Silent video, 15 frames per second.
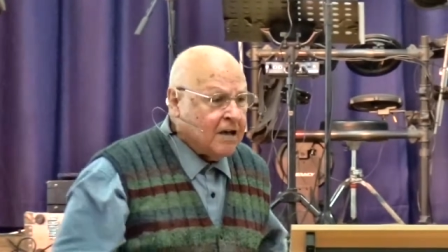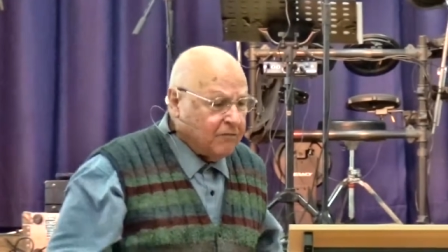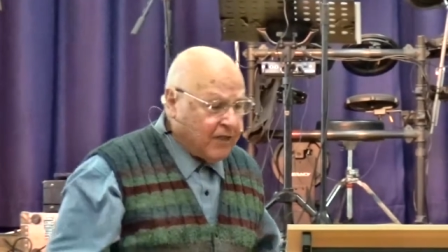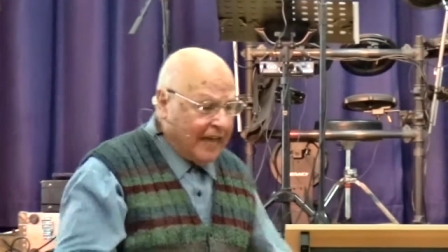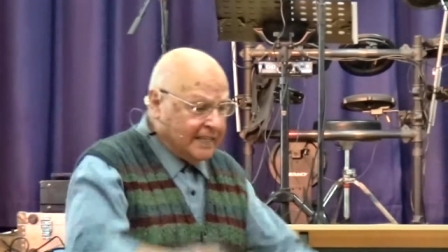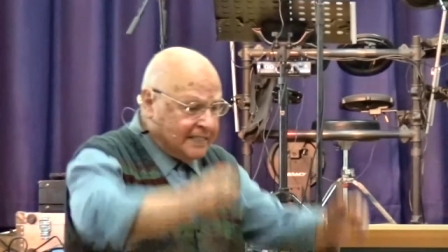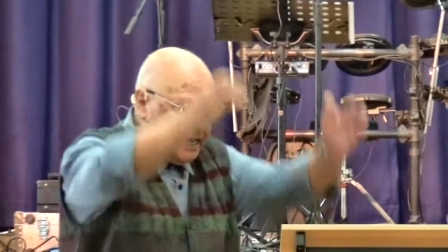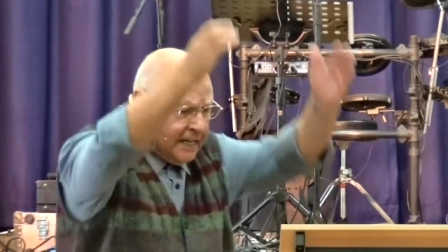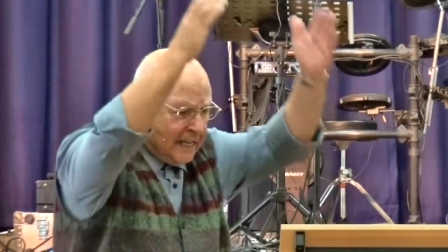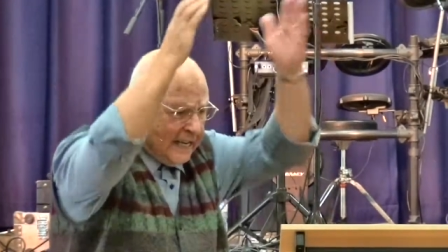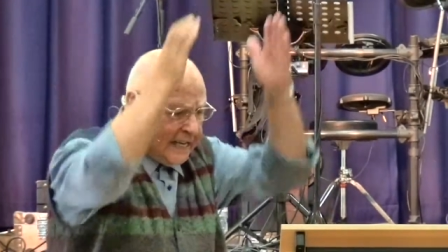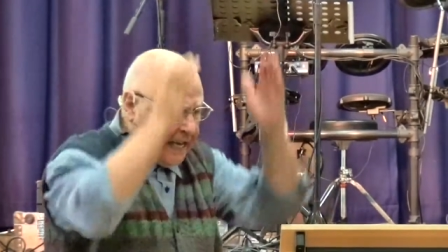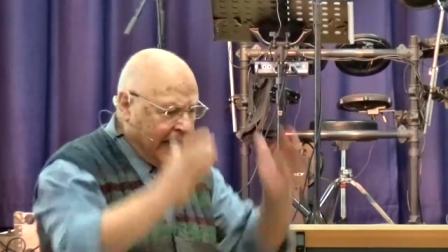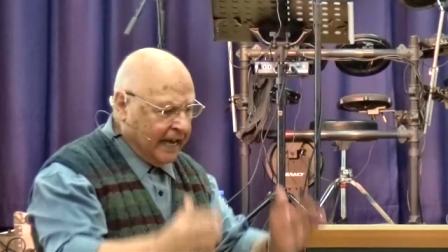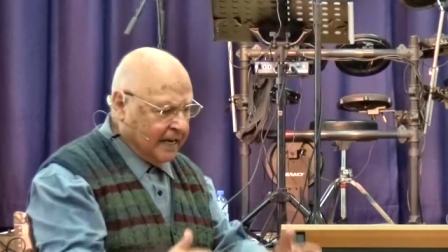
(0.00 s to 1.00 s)
They
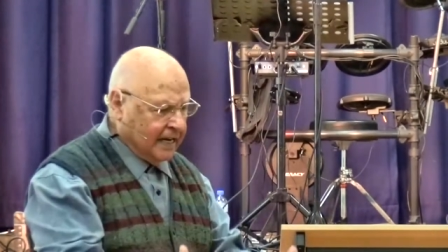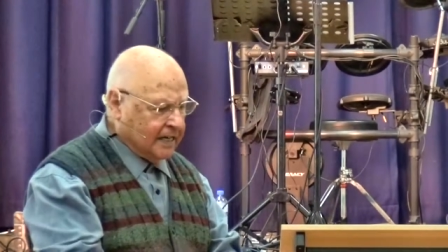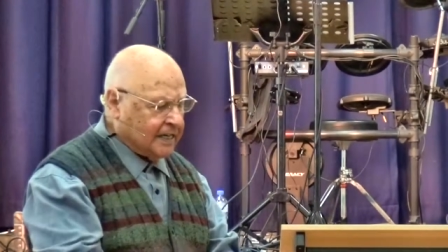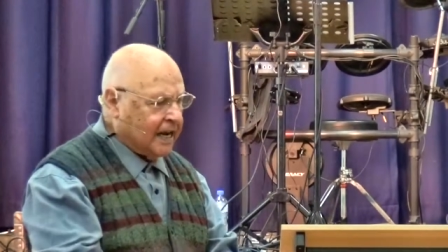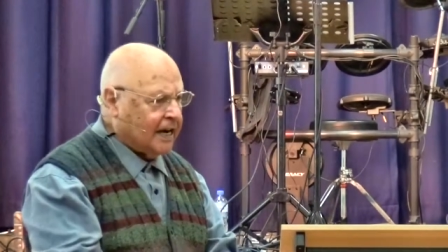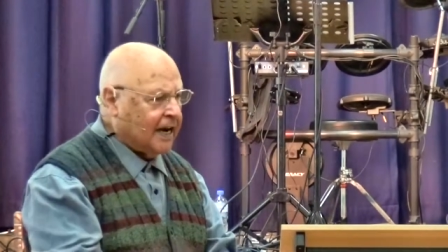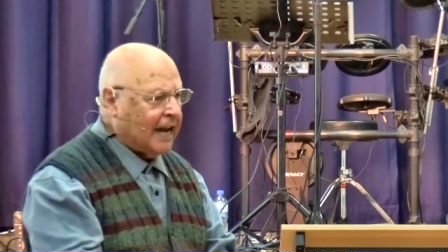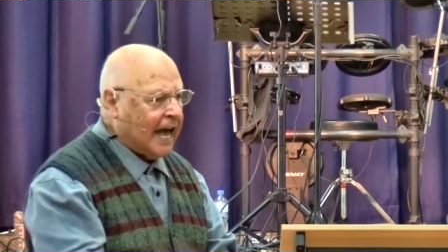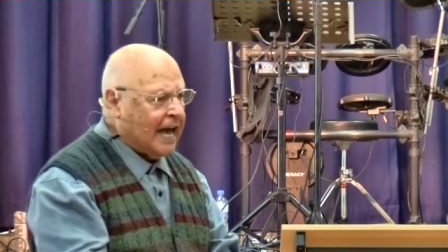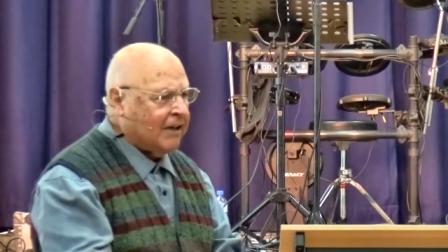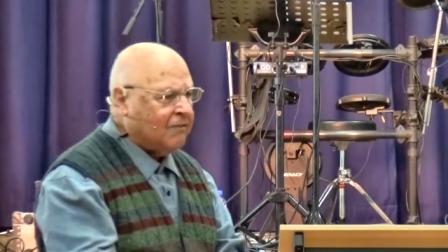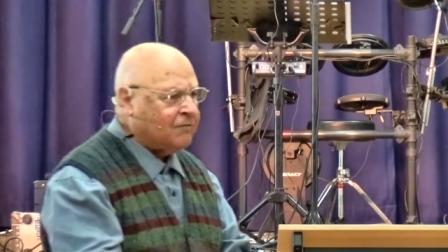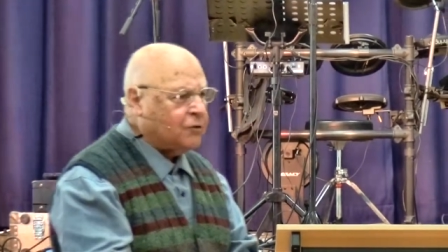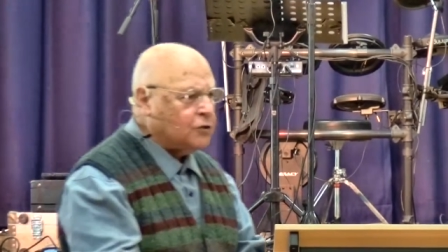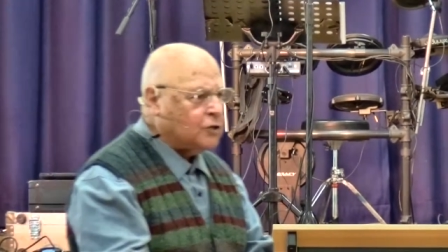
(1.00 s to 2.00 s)
dedicated their
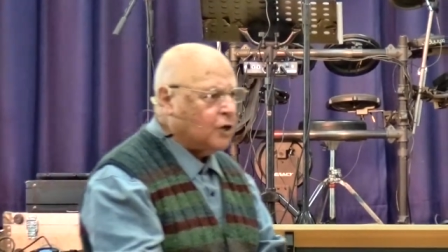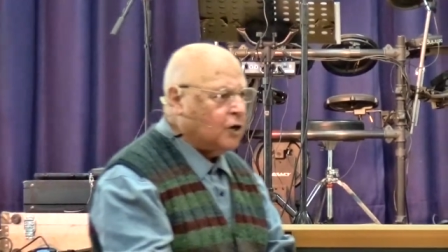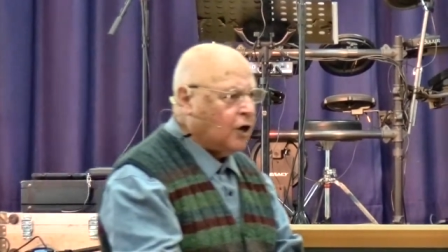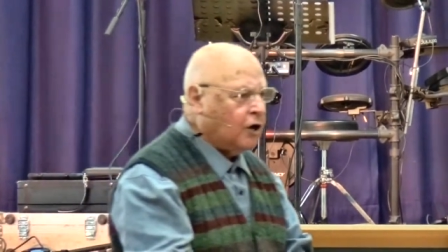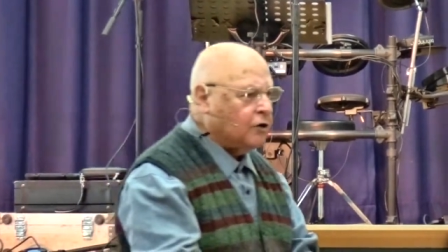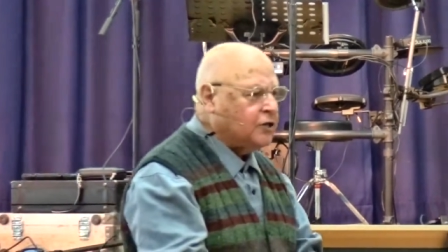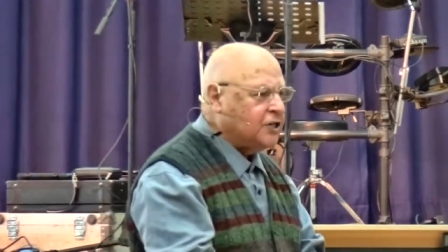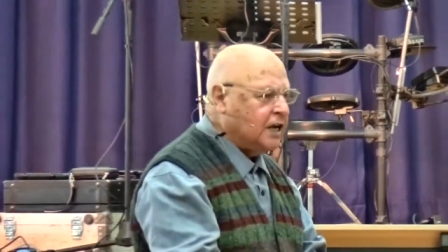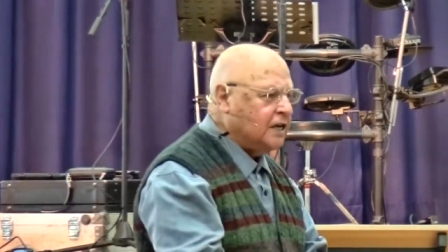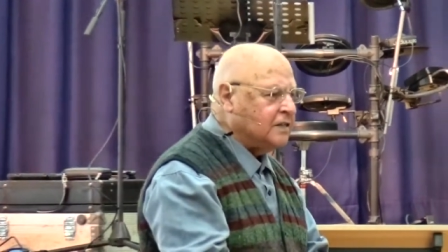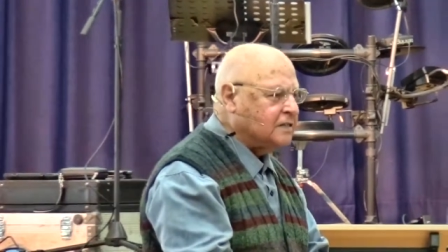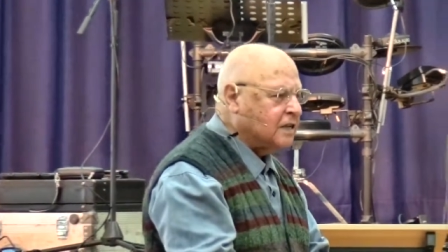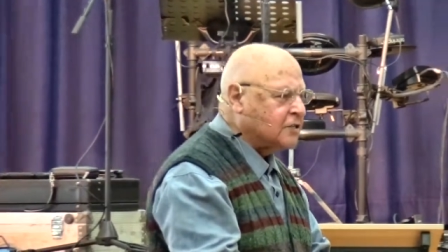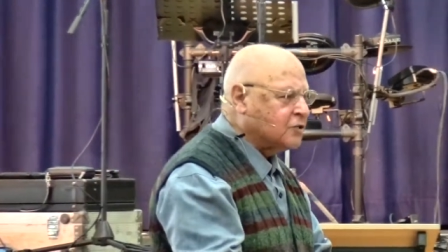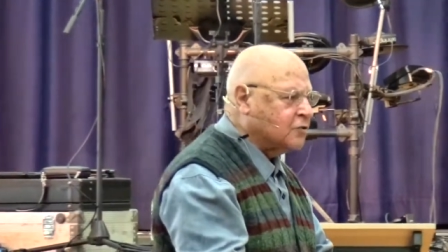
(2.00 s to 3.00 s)
life to the Lord
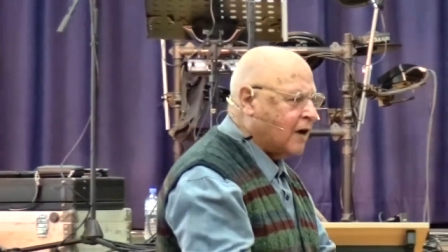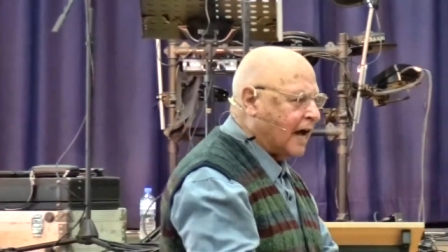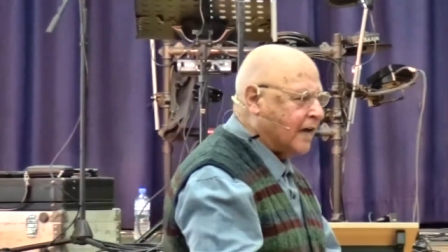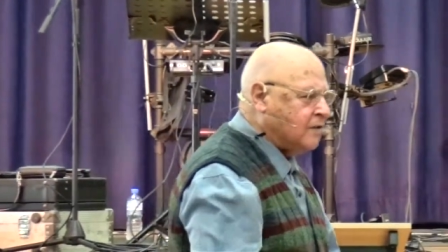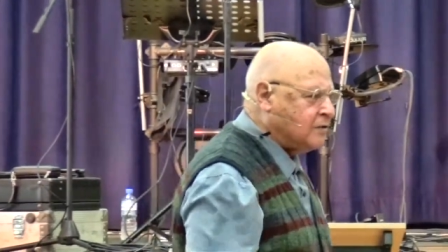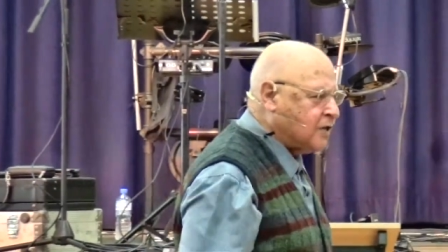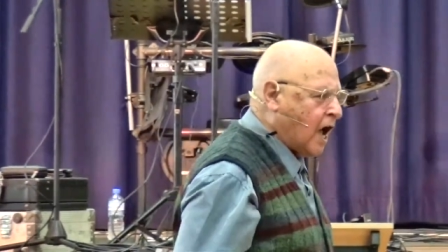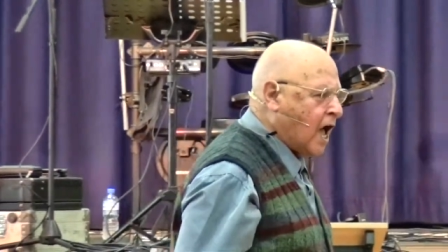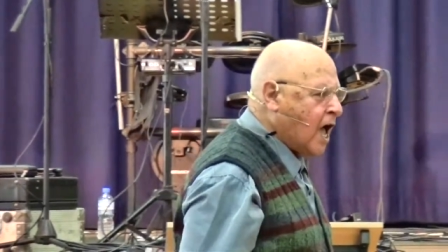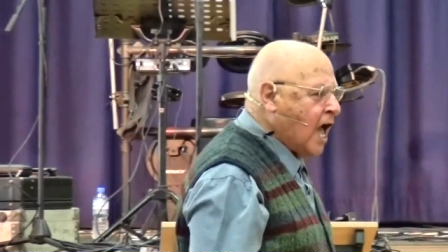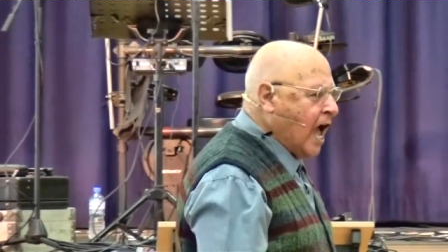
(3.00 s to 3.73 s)
Jesus Christ